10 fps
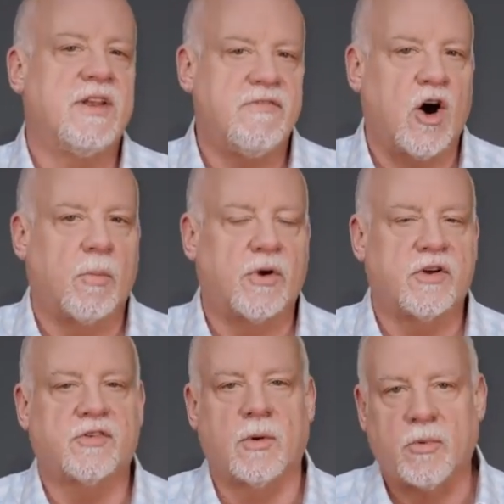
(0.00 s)

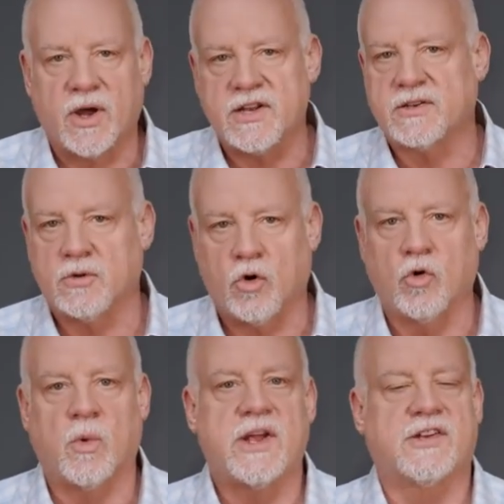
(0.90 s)
developers replace
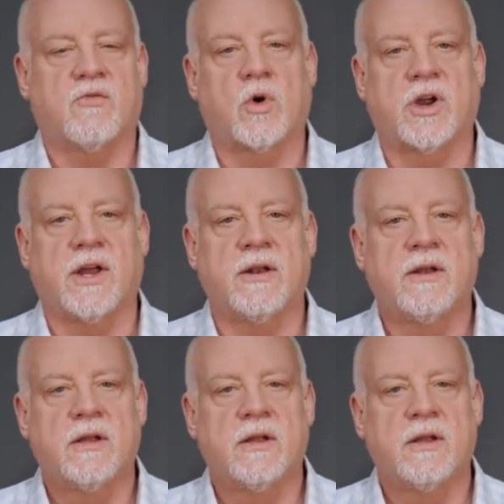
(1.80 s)
old ways of working.